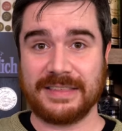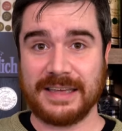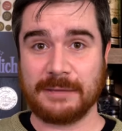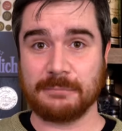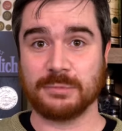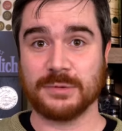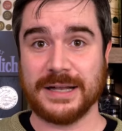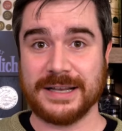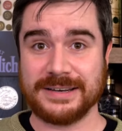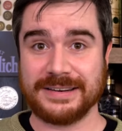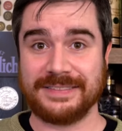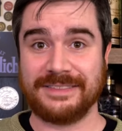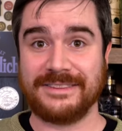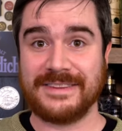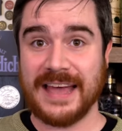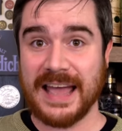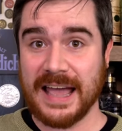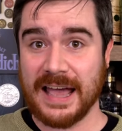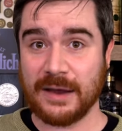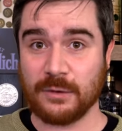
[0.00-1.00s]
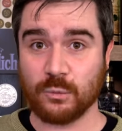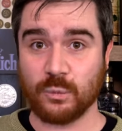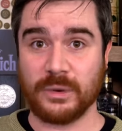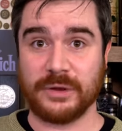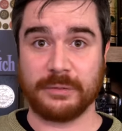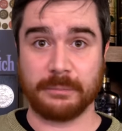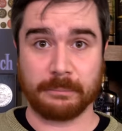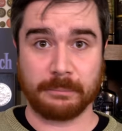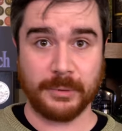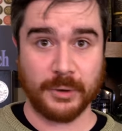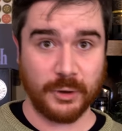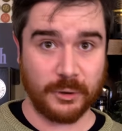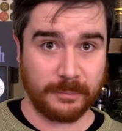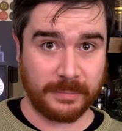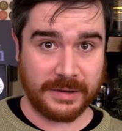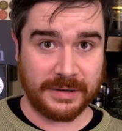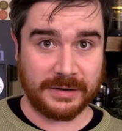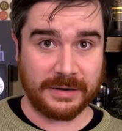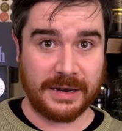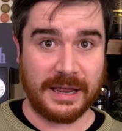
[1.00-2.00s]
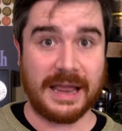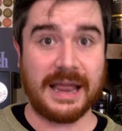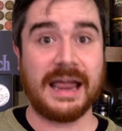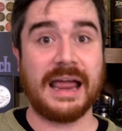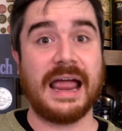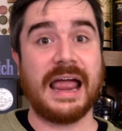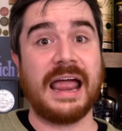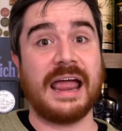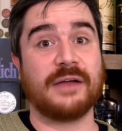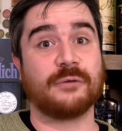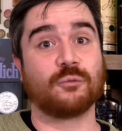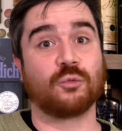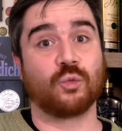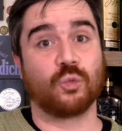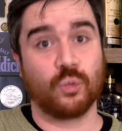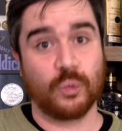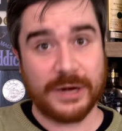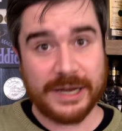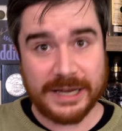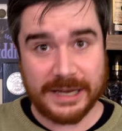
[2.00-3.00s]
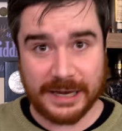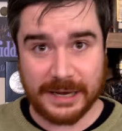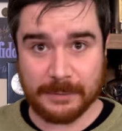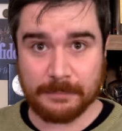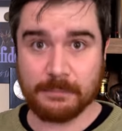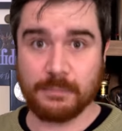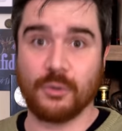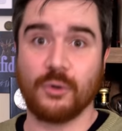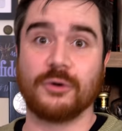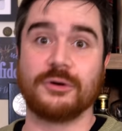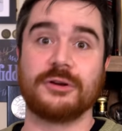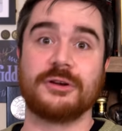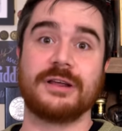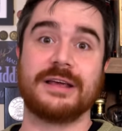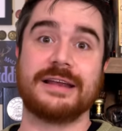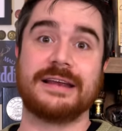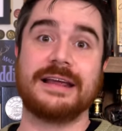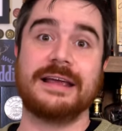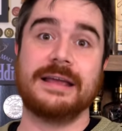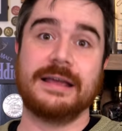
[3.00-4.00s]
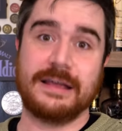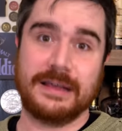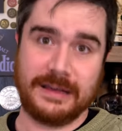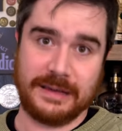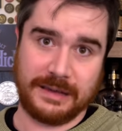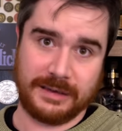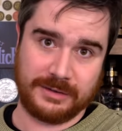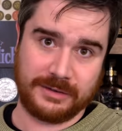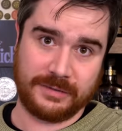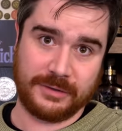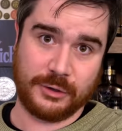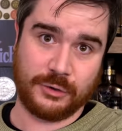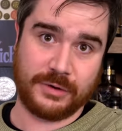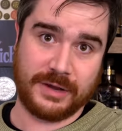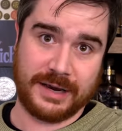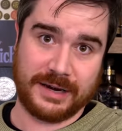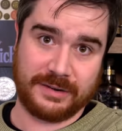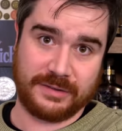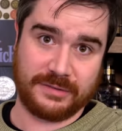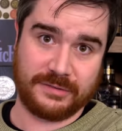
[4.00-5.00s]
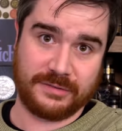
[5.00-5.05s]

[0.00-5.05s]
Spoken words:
they blended that with bourbon and re-imported it into the United